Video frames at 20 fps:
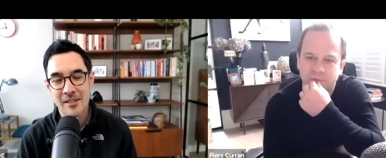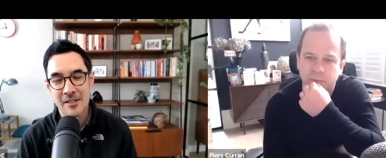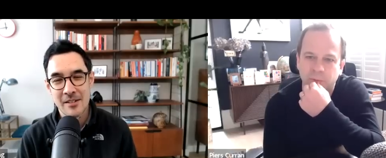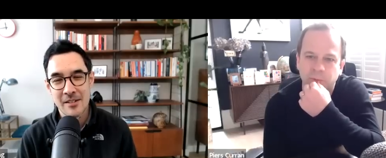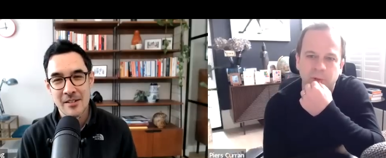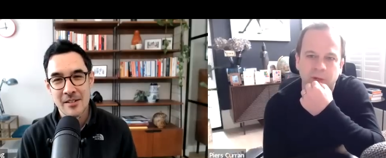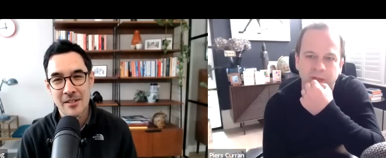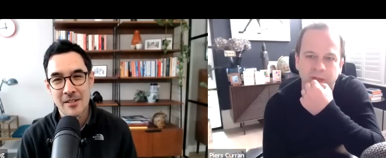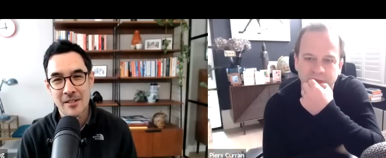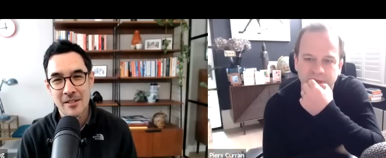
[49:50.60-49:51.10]

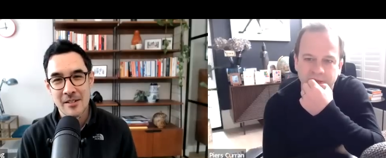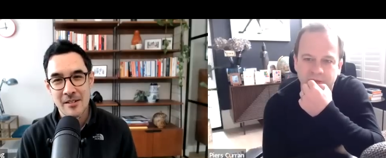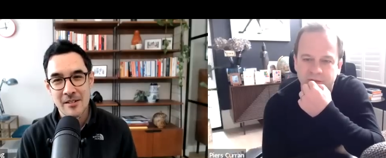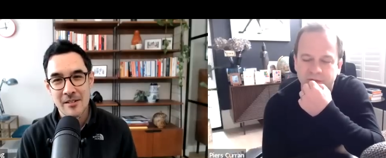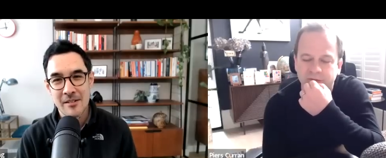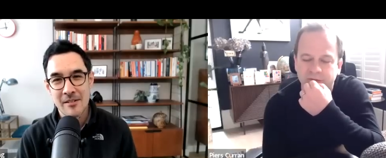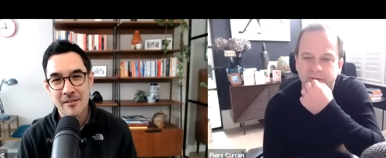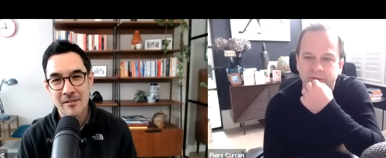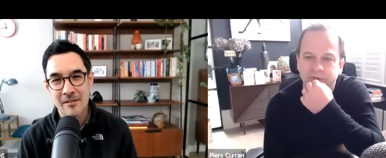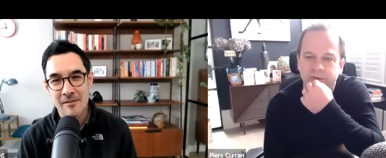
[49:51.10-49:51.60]

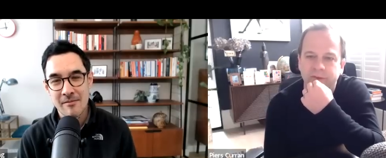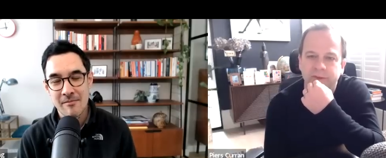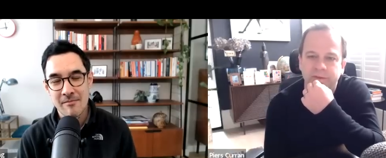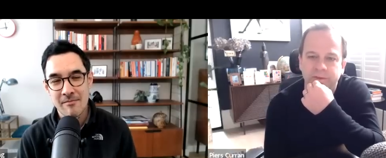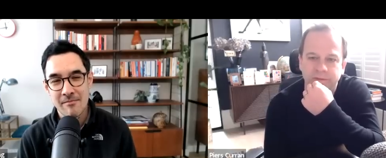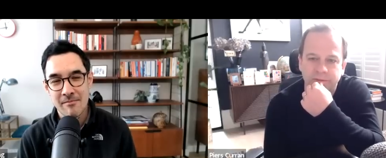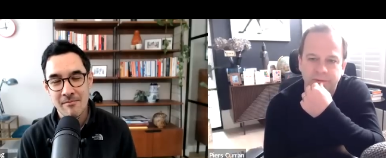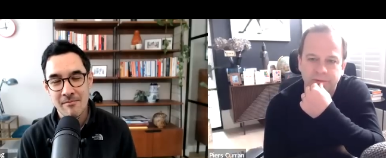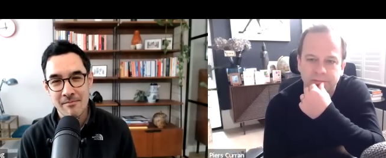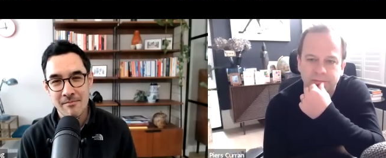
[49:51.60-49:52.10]
Speaker 1: replace.
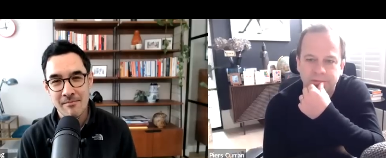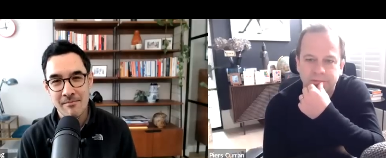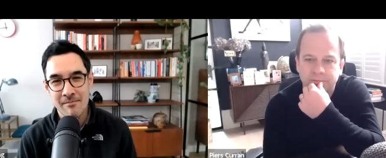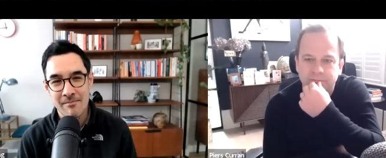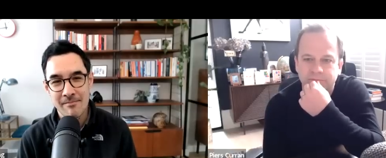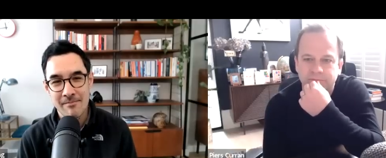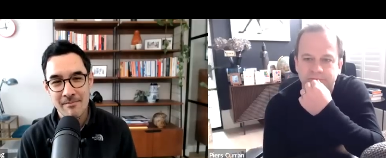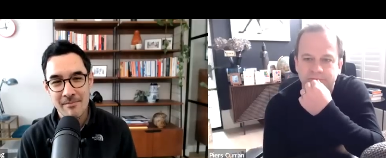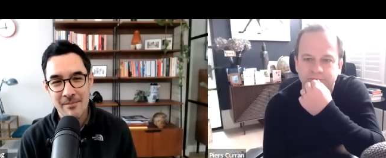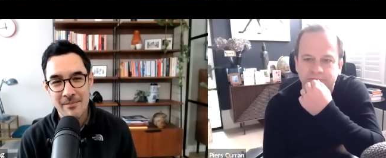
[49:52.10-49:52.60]
Mm.
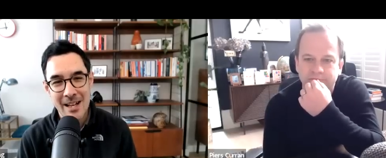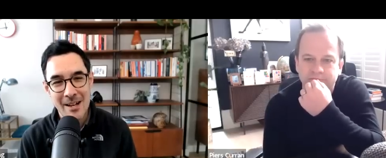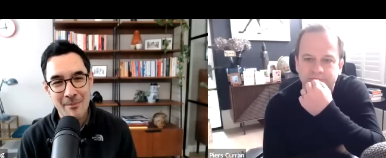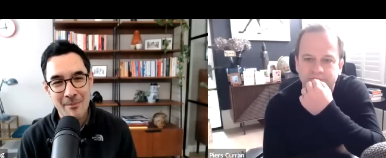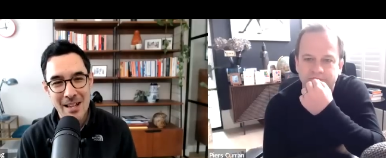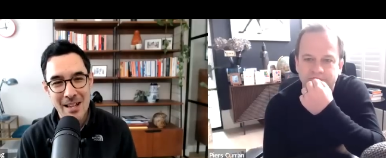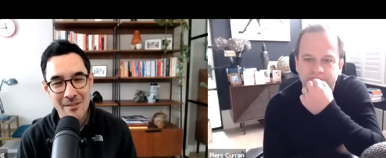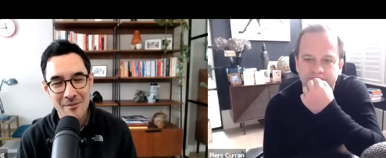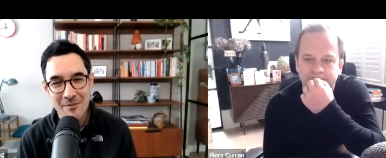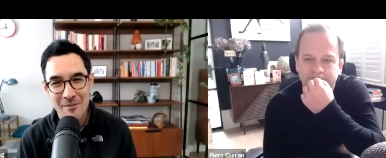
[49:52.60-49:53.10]
Yeah,
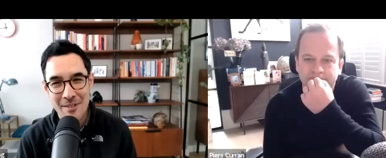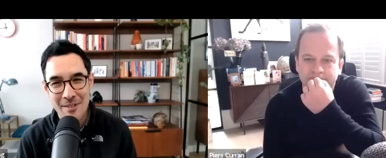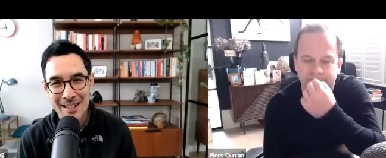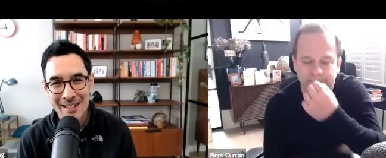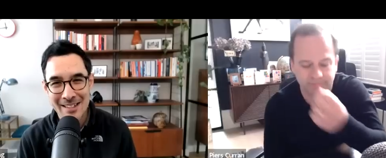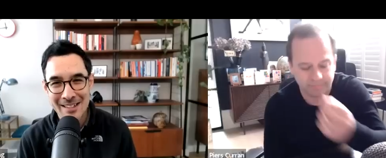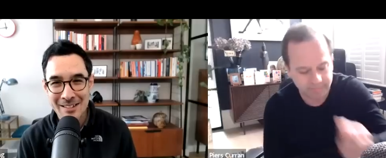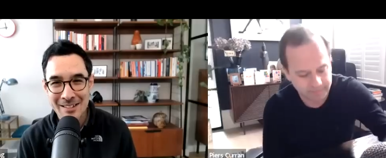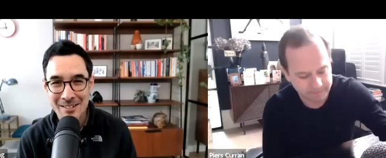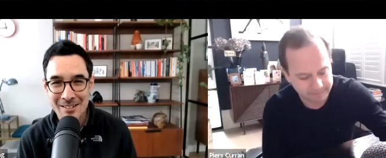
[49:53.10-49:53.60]
even
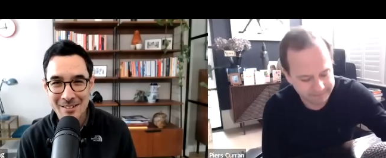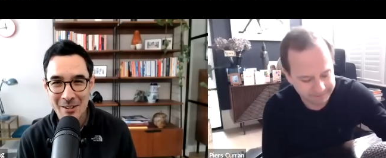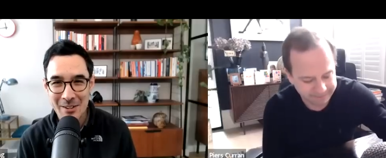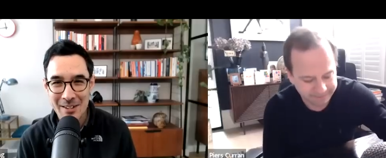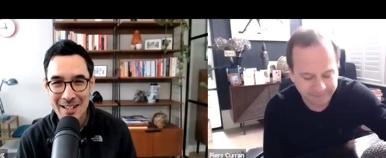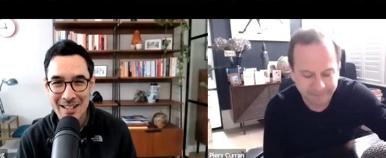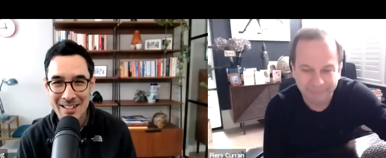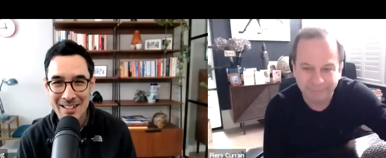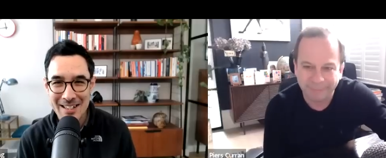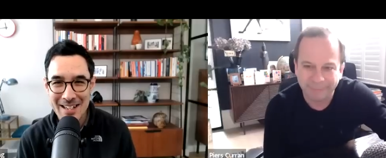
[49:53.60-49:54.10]
Wenger
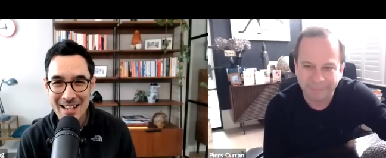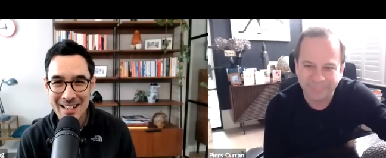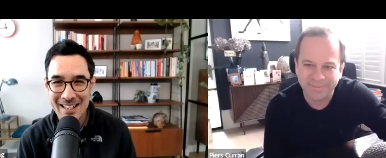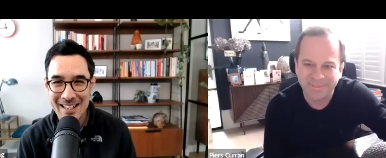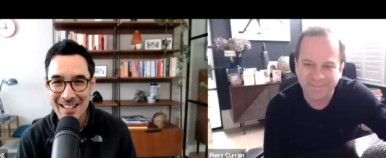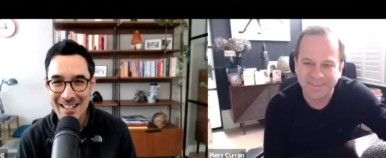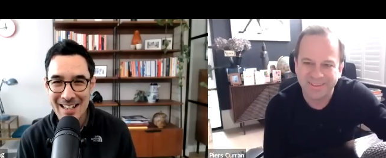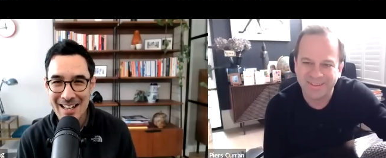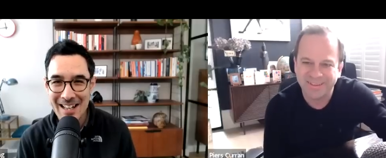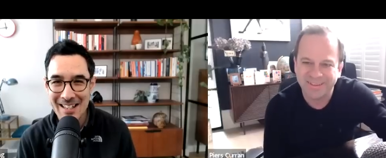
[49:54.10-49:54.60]
got it in the
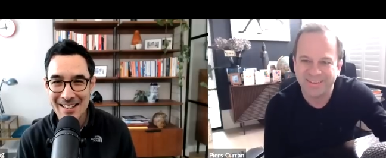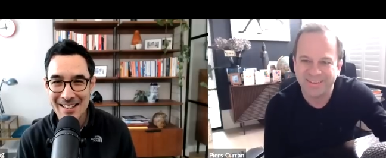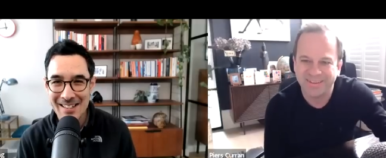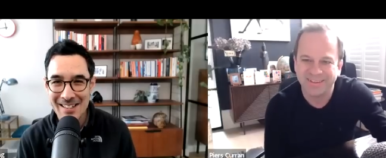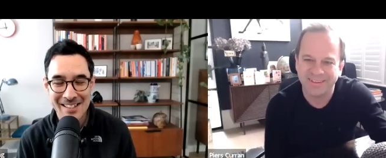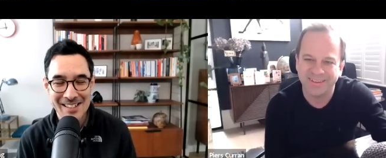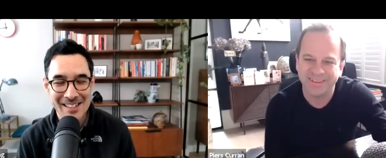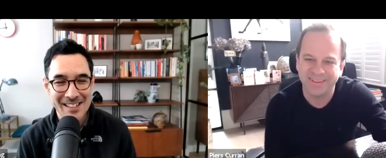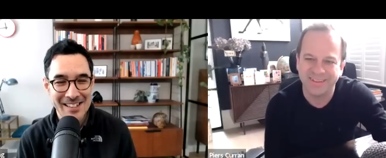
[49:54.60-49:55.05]
neck in the end.